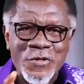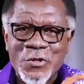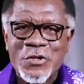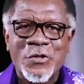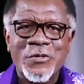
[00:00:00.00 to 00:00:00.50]

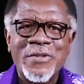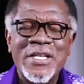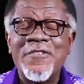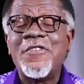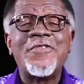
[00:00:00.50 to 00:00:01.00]
through you.
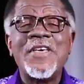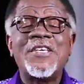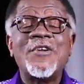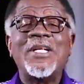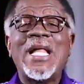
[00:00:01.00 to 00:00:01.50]
If you
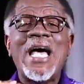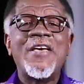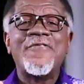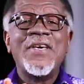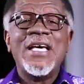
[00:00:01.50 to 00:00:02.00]
think your
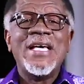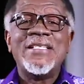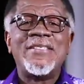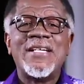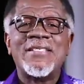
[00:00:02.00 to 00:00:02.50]
life
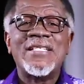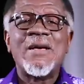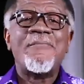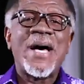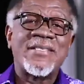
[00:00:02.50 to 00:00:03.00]
is just in
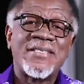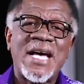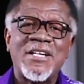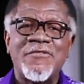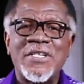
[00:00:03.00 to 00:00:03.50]
the
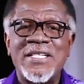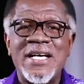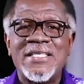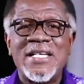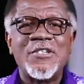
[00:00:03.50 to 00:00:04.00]
backside of a
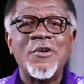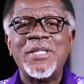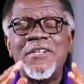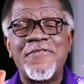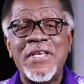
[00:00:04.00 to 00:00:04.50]
desert,
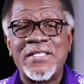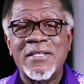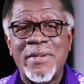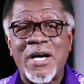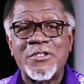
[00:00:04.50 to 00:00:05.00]
nobody
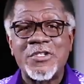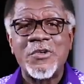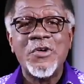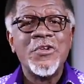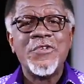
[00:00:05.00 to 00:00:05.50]
thinks about
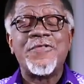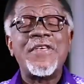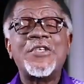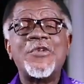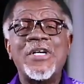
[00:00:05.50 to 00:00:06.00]
you, you
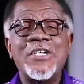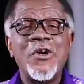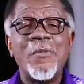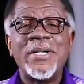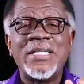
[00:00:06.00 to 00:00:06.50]
think you are
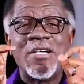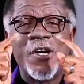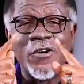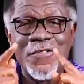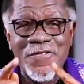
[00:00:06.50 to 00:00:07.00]
nobody,
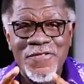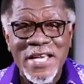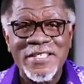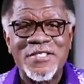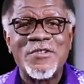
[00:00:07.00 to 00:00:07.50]
God
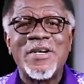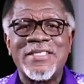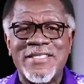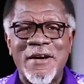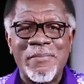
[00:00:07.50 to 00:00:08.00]
thinks you
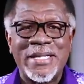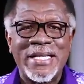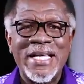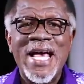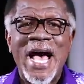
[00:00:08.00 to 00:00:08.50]
are
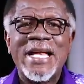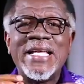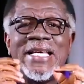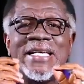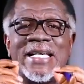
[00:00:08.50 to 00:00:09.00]
somebody,
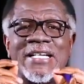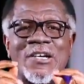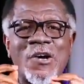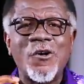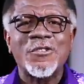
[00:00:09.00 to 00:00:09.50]
and he can
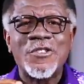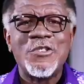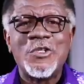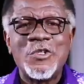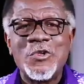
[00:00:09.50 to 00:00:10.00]
cause
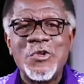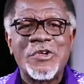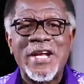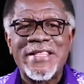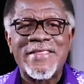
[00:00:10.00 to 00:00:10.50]
you to do
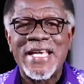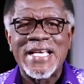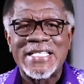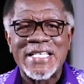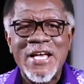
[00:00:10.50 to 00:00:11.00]
great
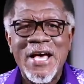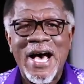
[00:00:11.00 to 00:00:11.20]
things